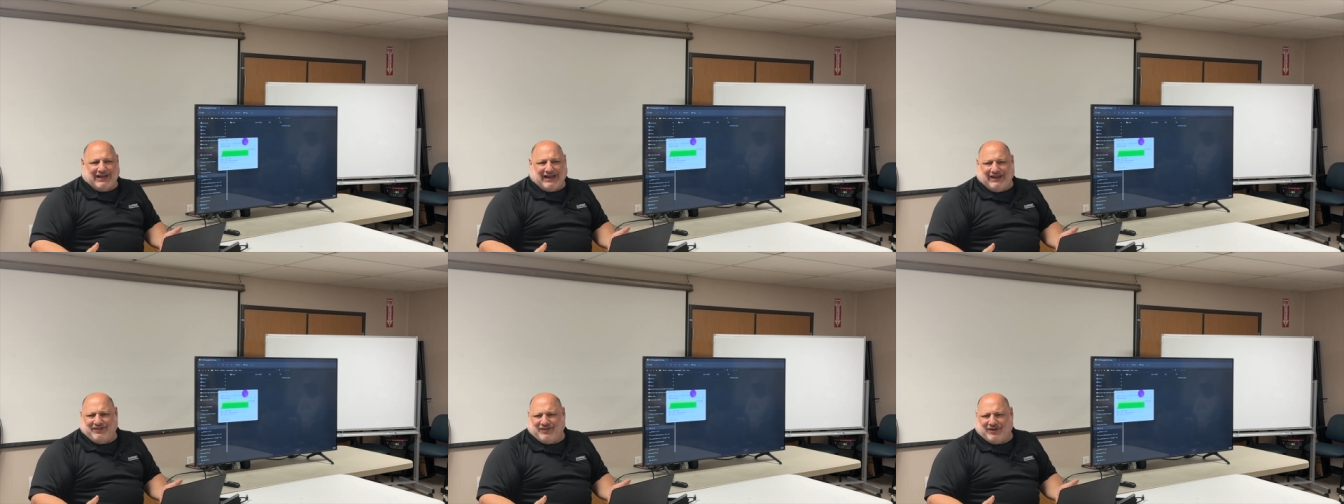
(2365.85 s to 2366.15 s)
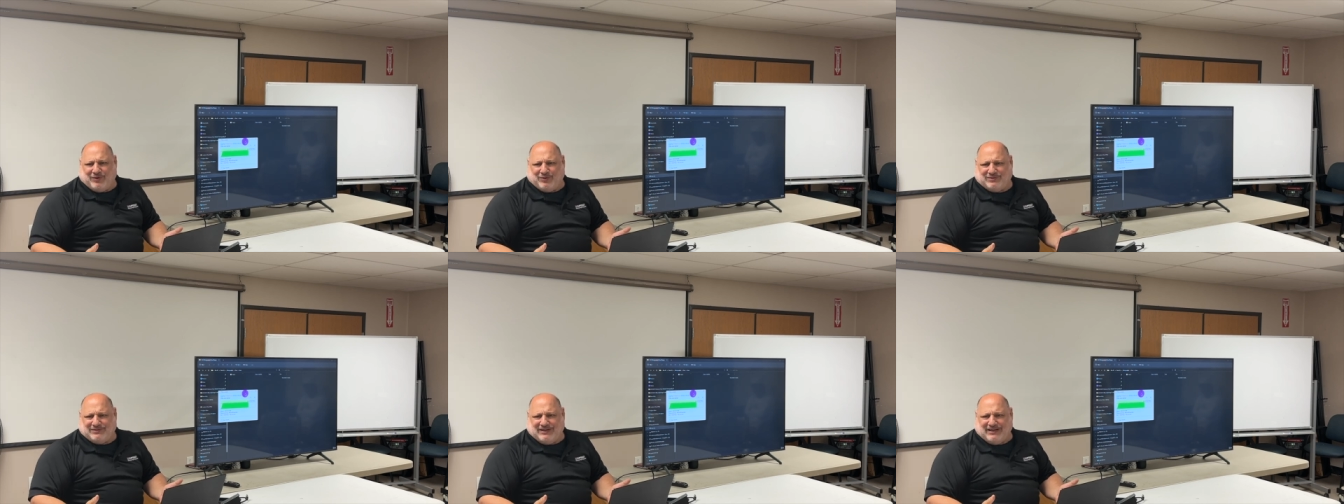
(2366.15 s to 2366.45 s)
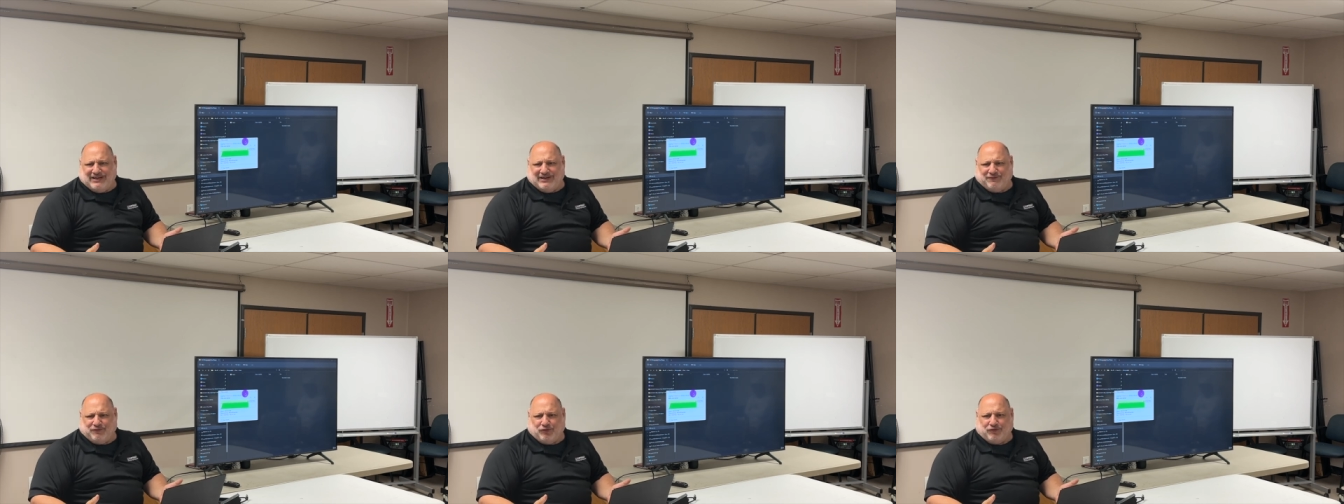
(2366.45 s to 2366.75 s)
I thought they
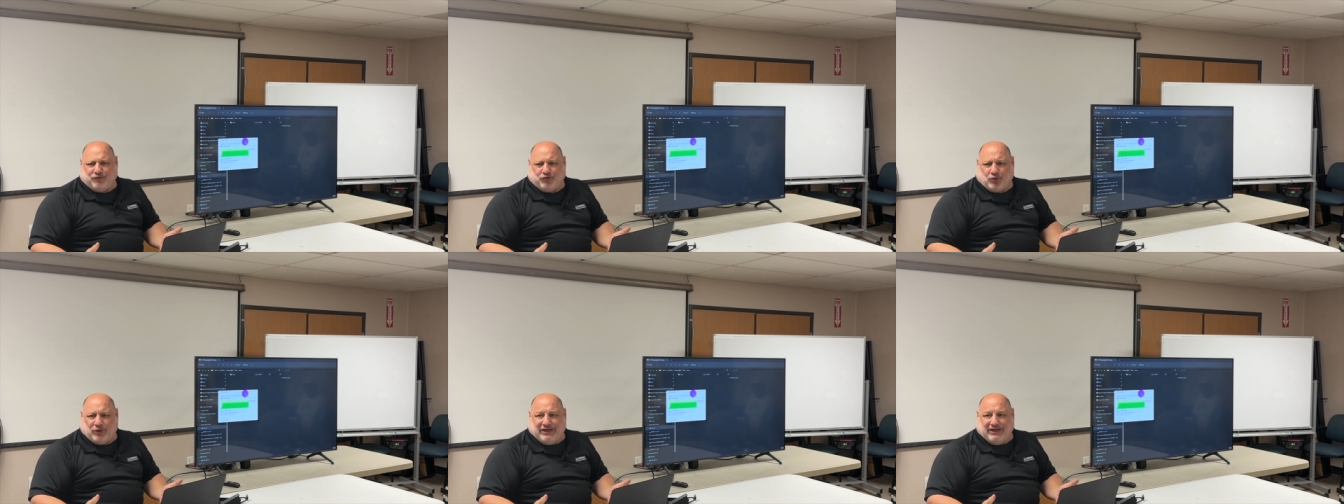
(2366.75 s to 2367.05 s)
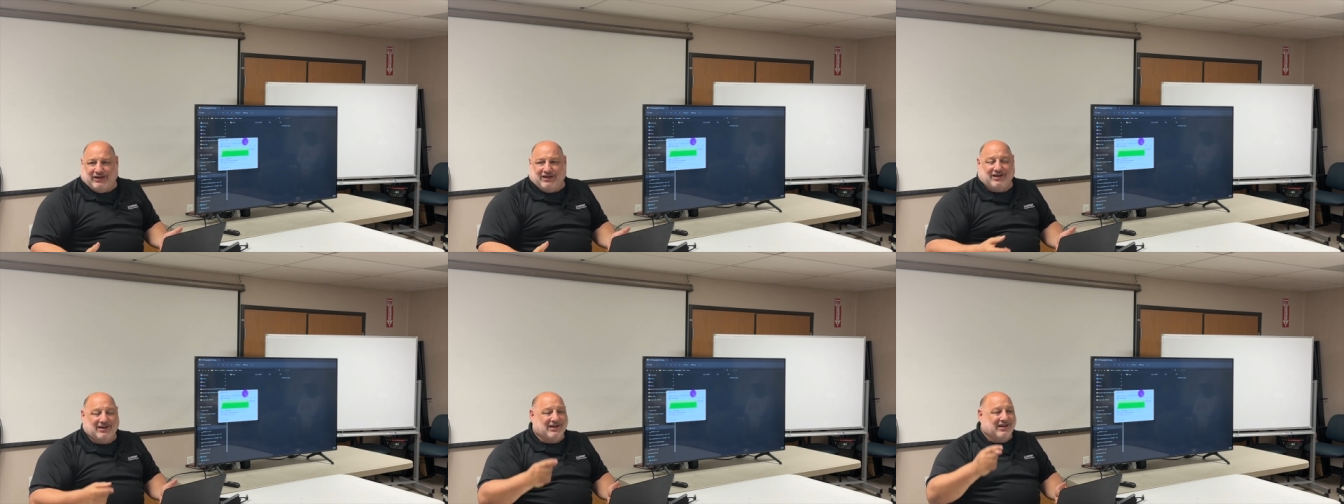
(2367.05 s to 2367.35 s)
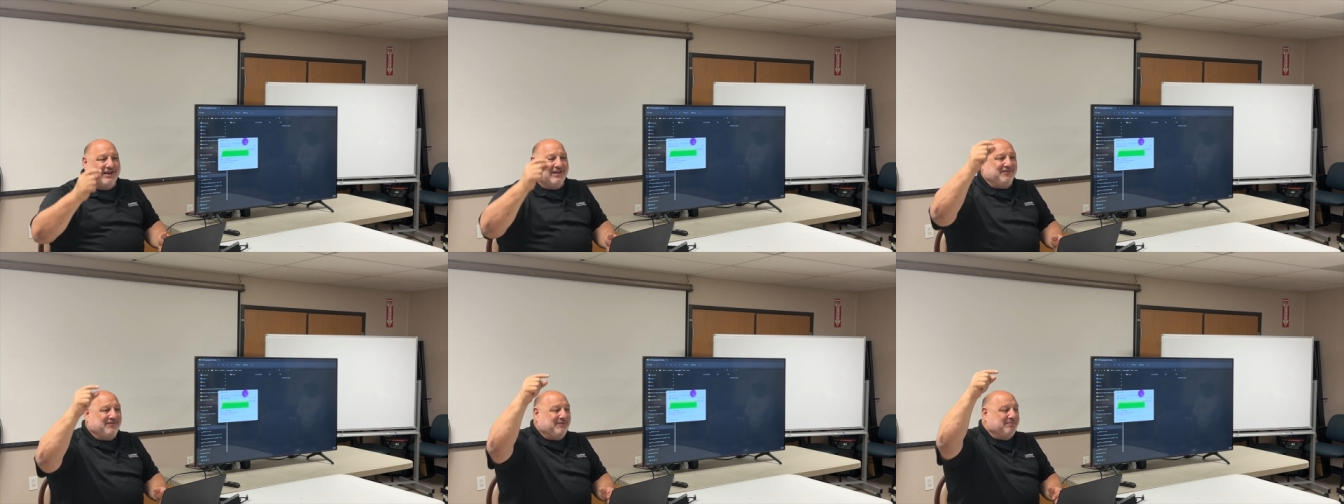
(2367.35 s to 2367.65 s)
did for free.
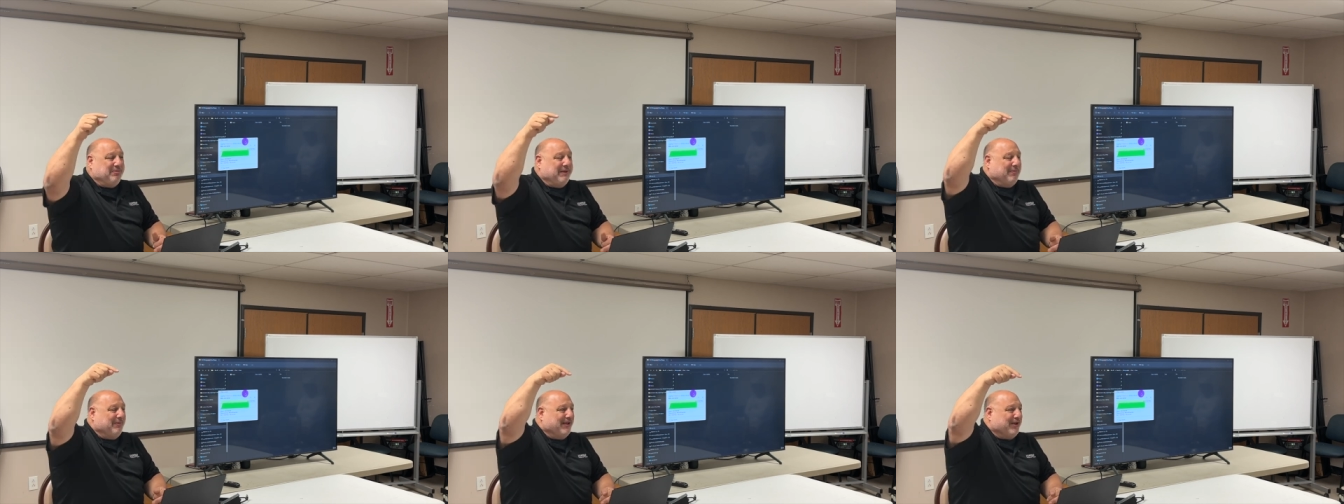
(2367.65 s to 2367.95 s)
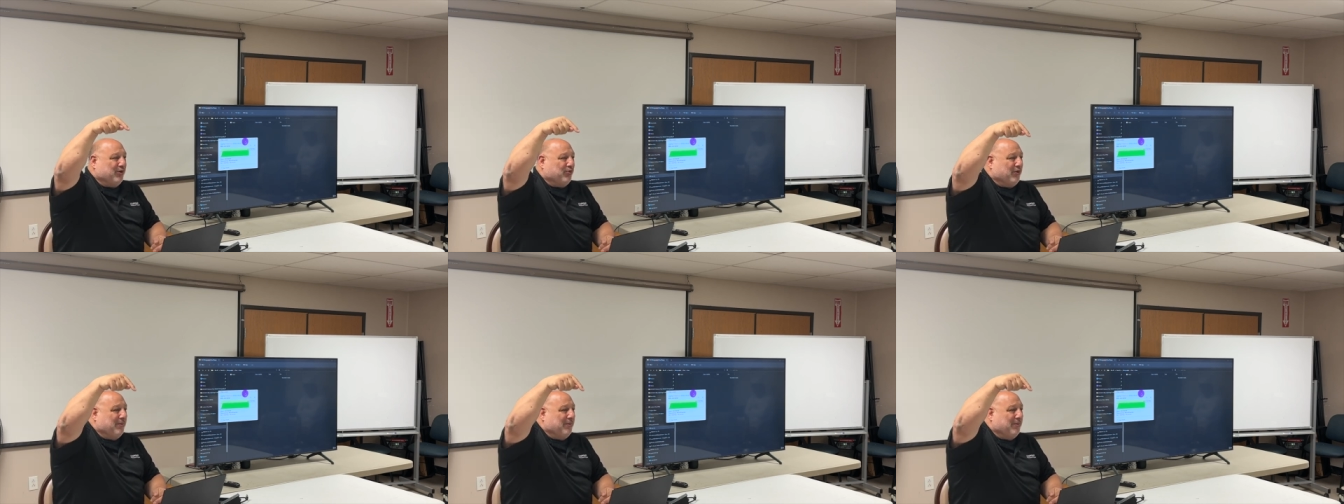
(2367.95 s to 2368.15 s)
People had to